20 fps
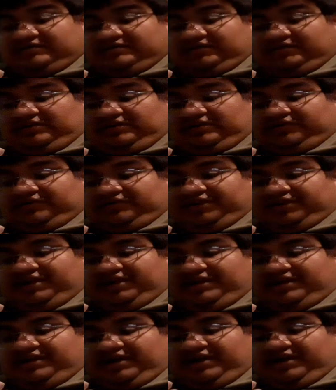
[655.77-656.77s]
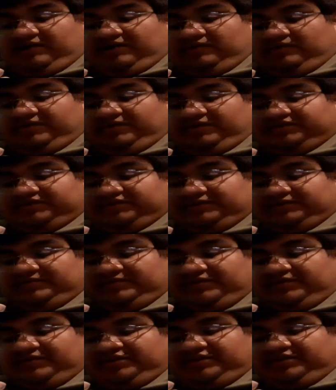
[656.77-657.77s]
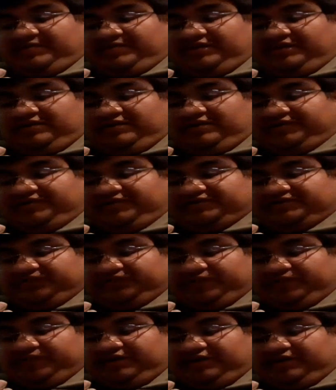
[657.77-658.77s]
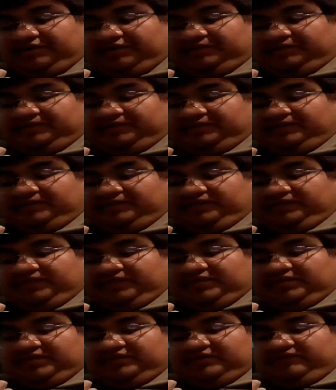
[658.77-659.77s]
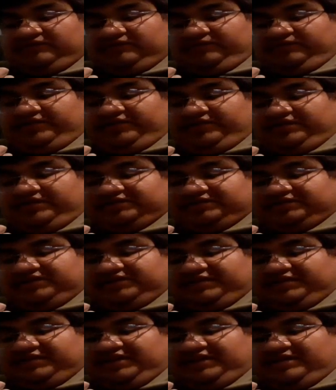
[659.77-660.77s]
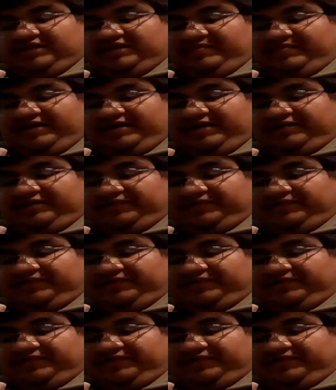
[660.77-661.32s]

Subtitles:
Ordain now. When this run opponent, you may call this to rear. Rearguard skill at the end of the battle.